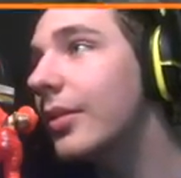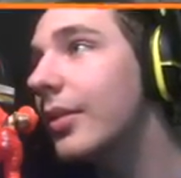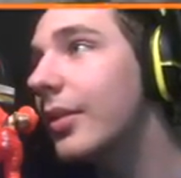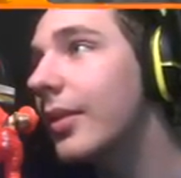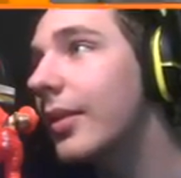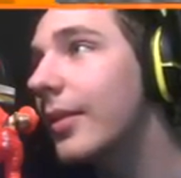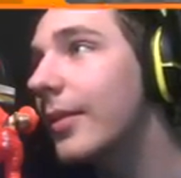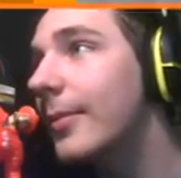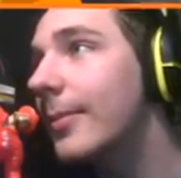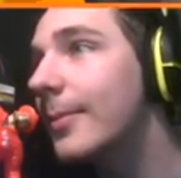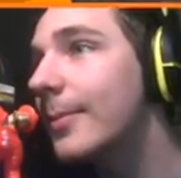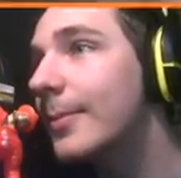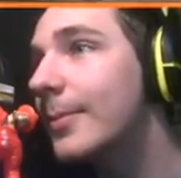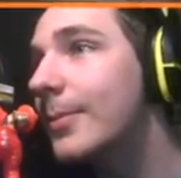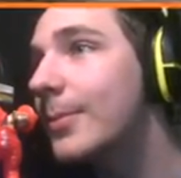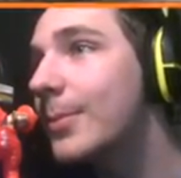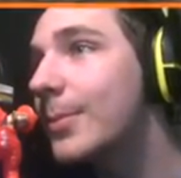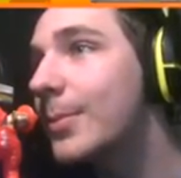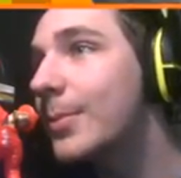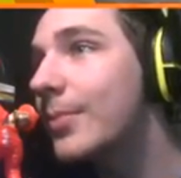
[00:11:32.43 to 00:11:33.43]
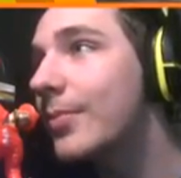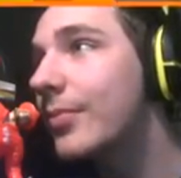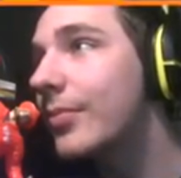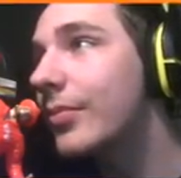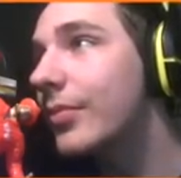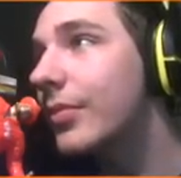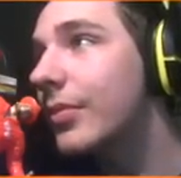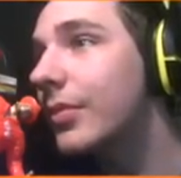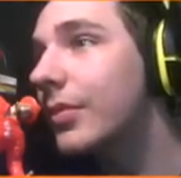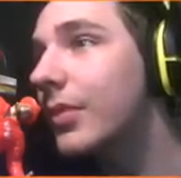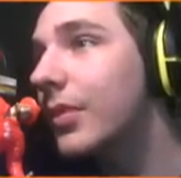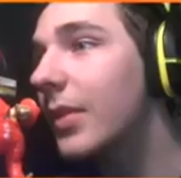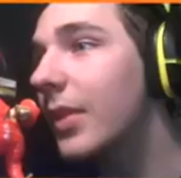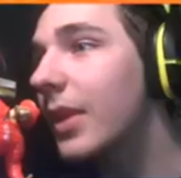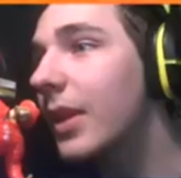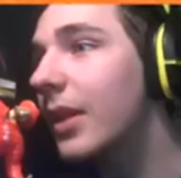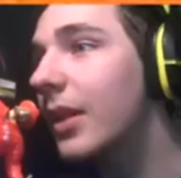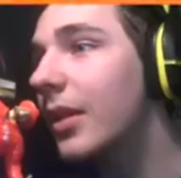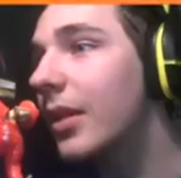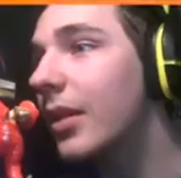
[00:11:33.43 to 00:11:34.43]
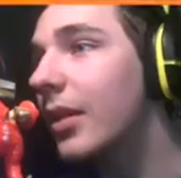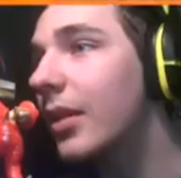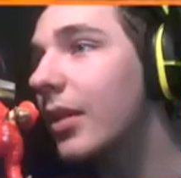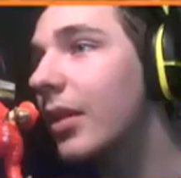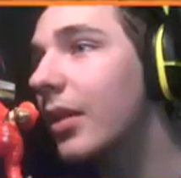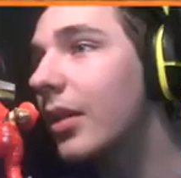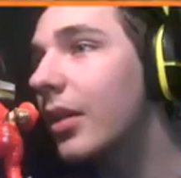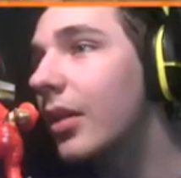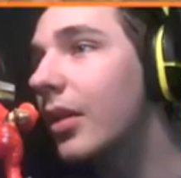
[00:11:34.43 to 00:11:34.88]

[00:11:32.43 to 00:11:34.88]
Nothing is said.